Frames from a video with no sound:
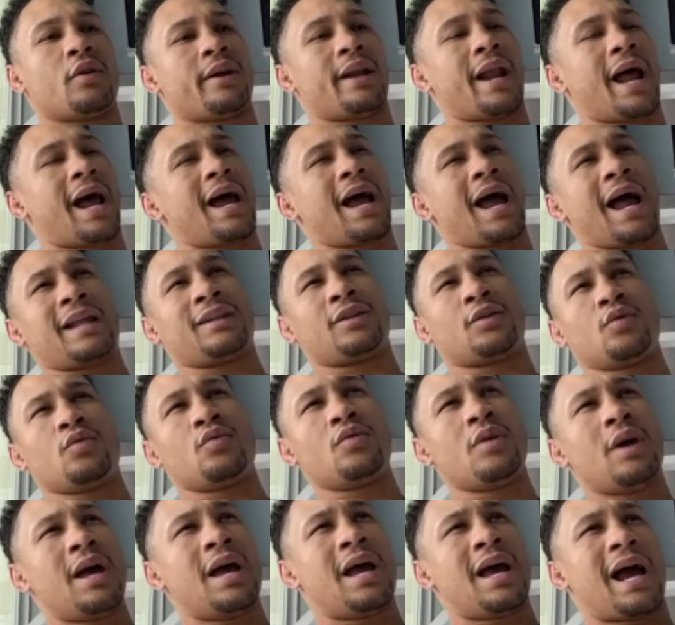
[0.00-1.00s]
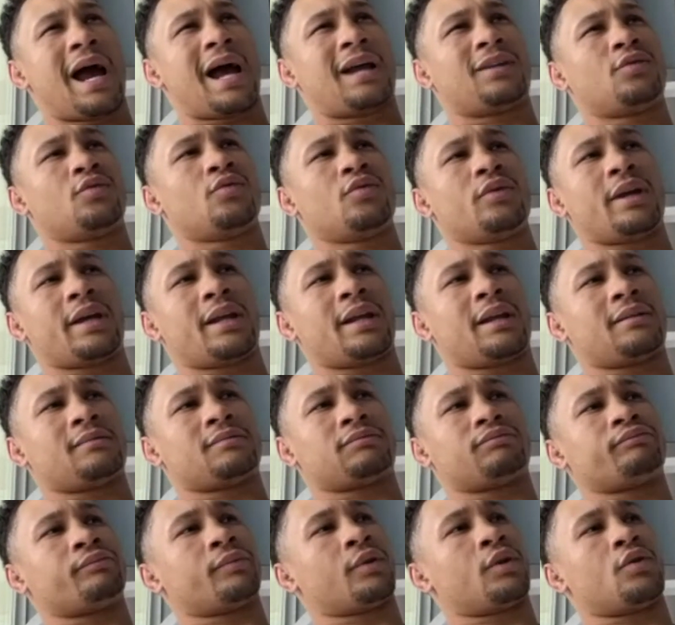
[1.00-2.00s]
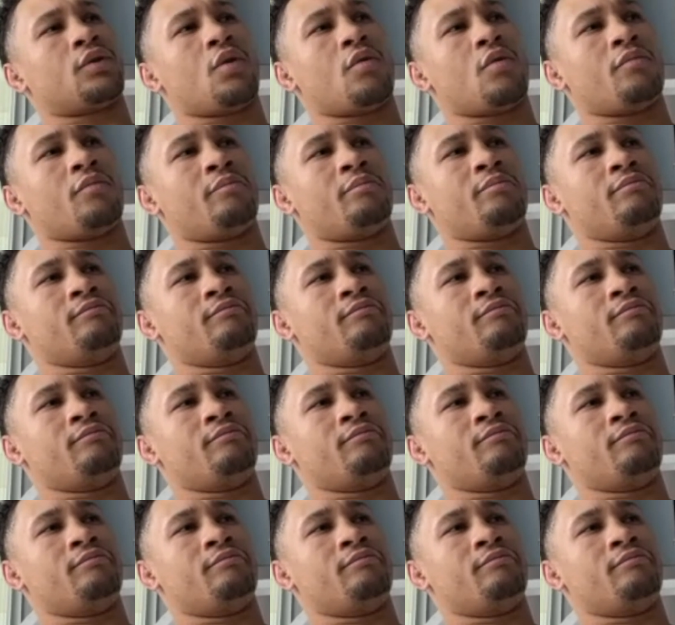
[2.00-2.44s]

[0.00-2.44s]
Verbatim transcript: And I, I do, I do get, you know,